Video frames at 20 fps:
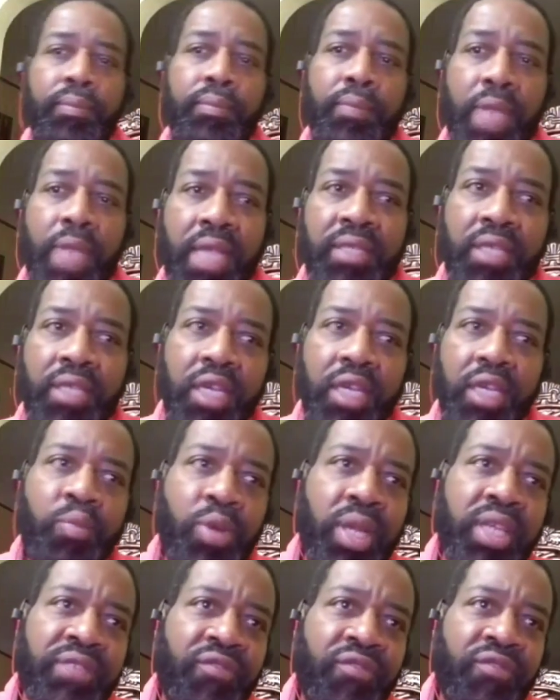That's a good book
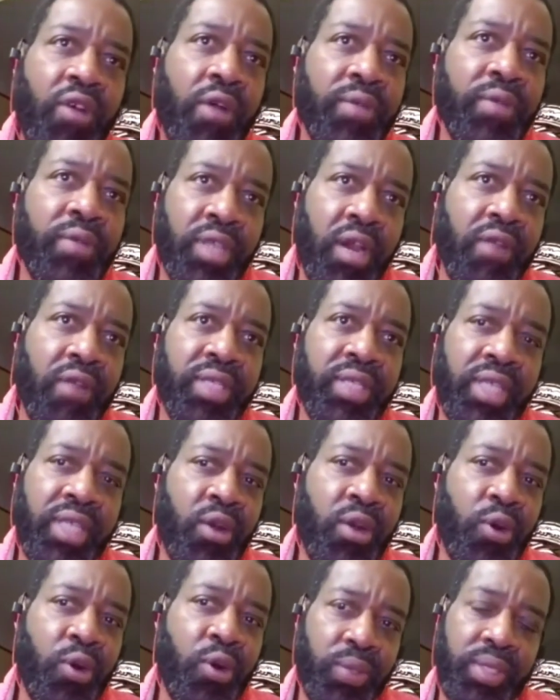as far as currency
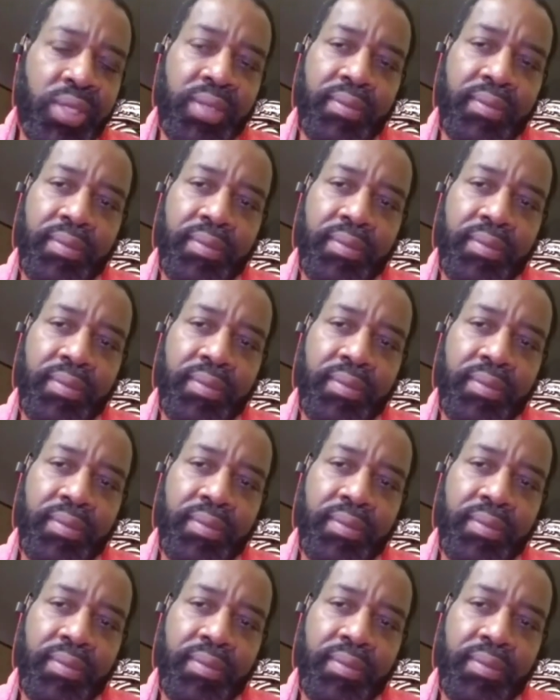goes.